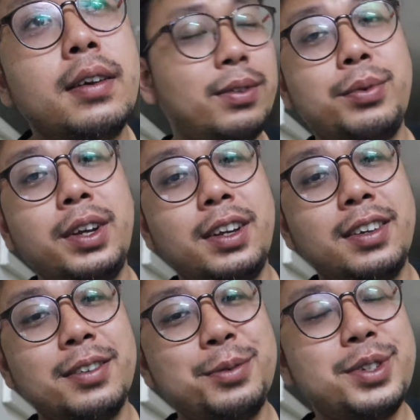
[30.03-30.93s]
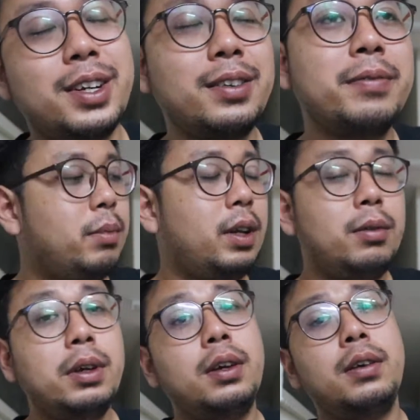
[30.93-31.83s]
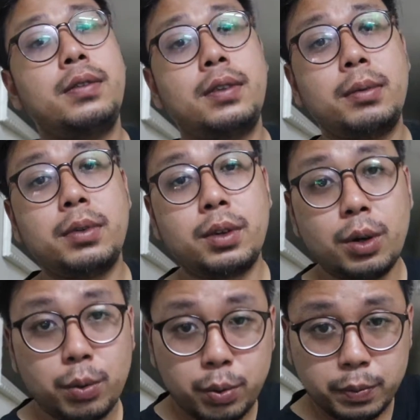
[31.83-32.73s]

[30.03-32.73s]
It's raining, hujan. But anyway, it's time to go.